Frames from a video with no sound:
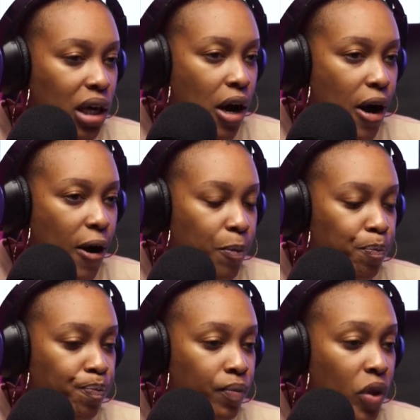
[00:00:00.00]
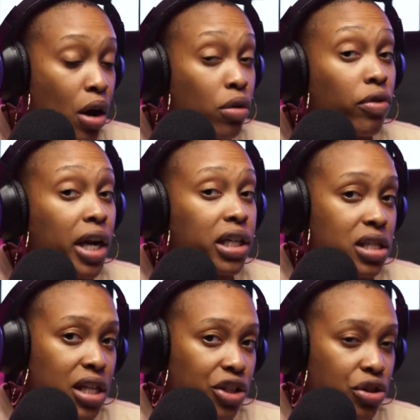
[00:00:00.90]
Reiki
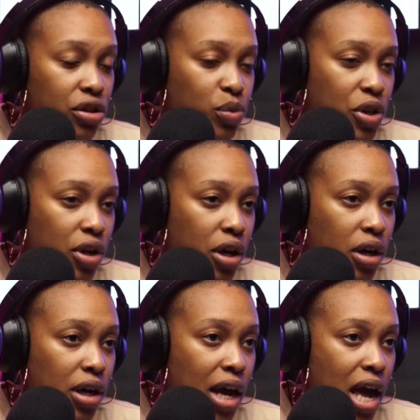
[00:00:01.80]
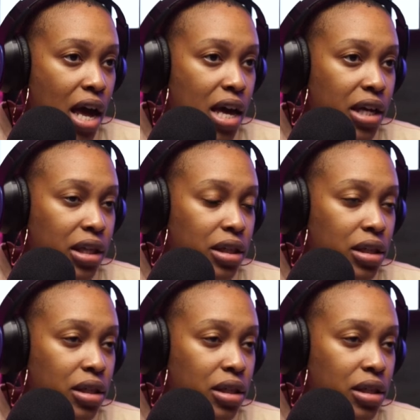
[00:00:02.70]
sessions with her, and